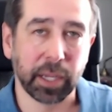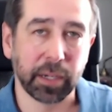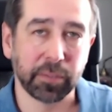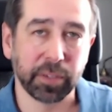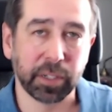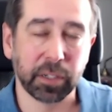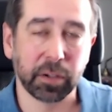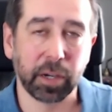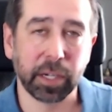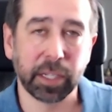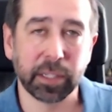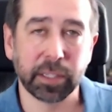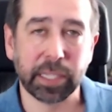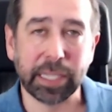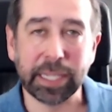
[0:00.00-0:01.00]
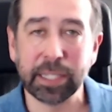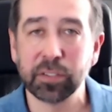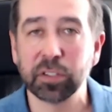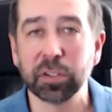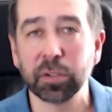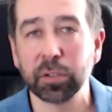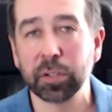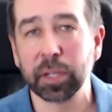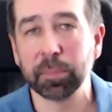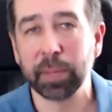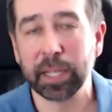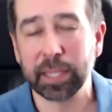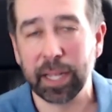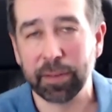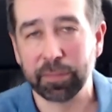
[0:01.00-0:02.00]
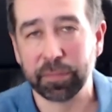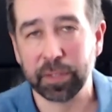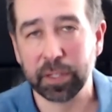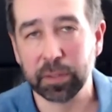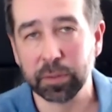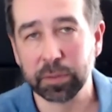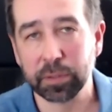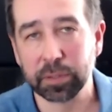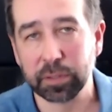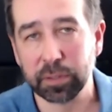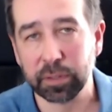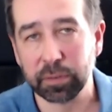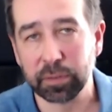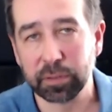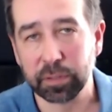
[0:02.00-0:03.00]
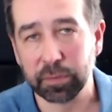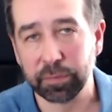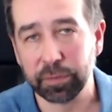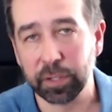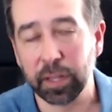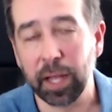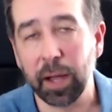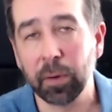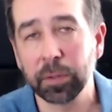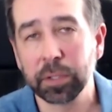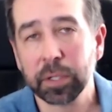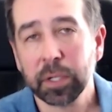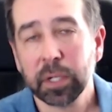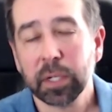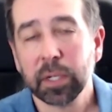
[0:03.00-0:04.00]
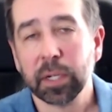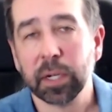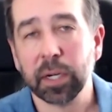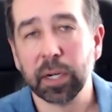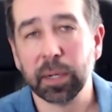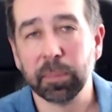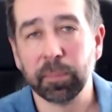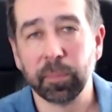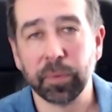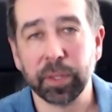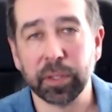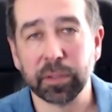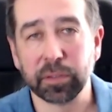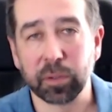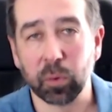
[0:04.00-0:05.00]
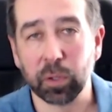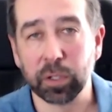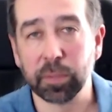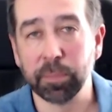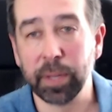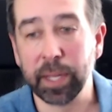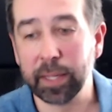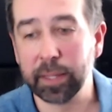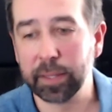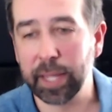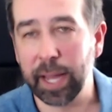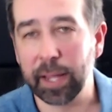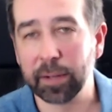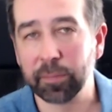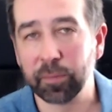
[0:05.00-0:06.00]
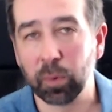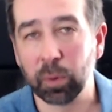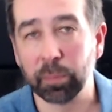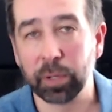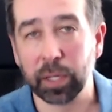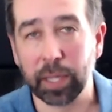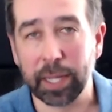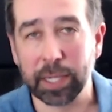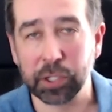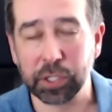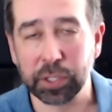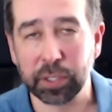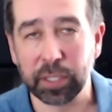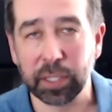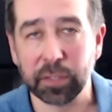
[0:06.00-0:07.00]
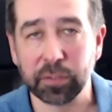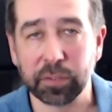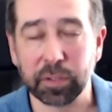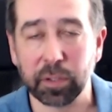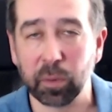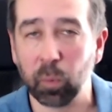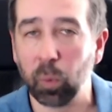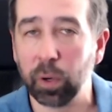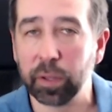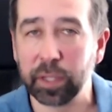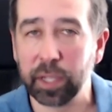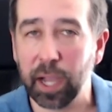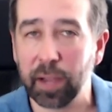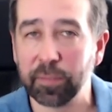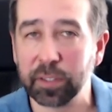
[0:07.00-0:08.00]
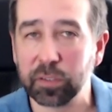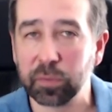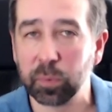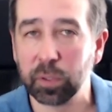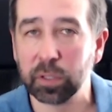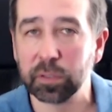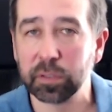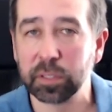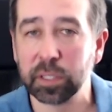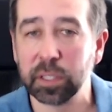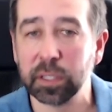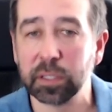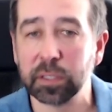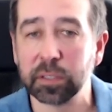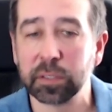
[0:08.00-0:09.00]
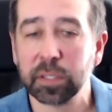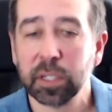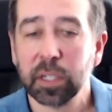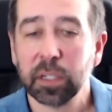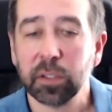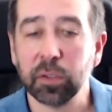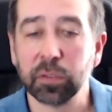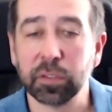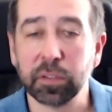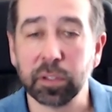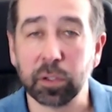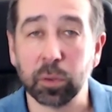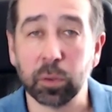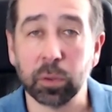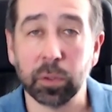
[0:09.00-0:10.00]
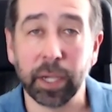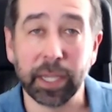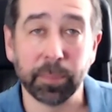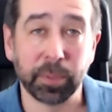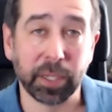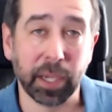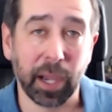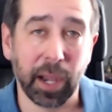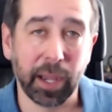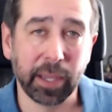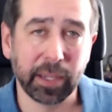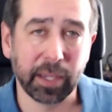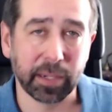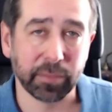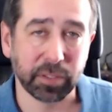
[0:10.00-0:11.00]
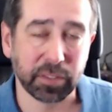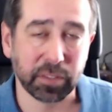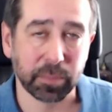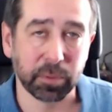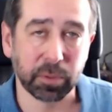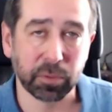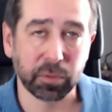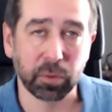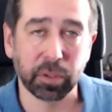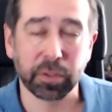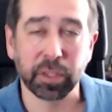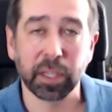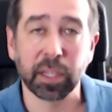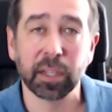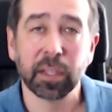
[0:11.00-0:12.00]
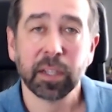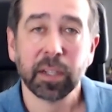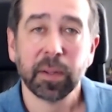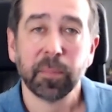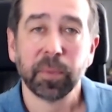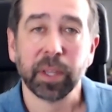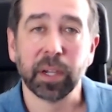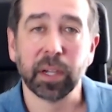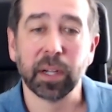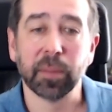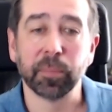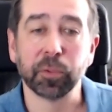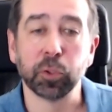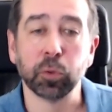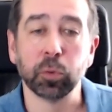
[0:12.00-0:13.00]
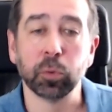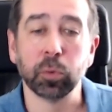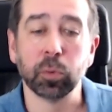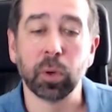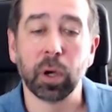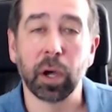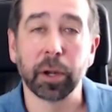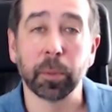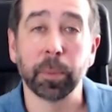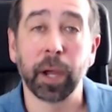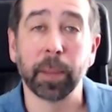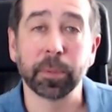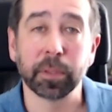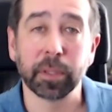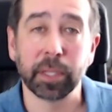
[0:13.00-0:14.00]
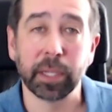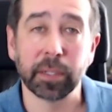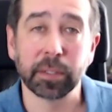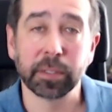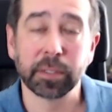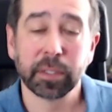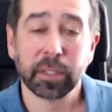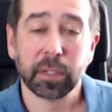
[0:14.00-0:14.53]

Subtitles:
kind of integrating, the easier you can make that field to fill out, is going to make that form collection easier. One of the obvious ones is using the Google API, kind of a similar sort of thing, to auto-populate